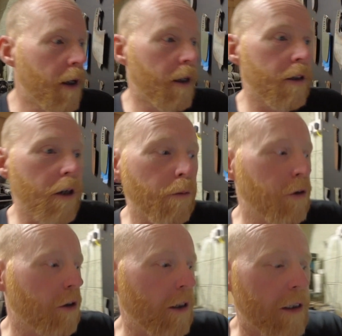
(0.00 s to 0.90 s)
So I'm
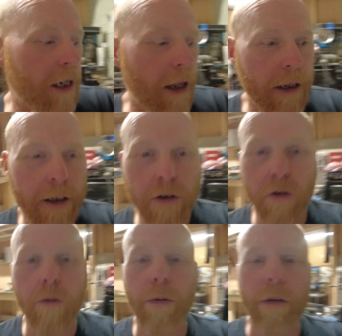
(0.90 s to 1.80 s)
just going to set this
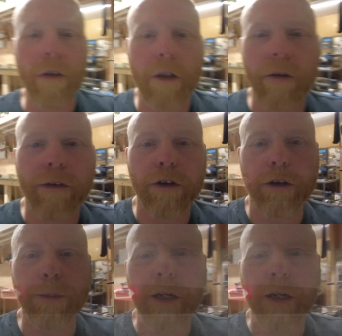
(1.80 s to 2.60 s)
up. So if I just spin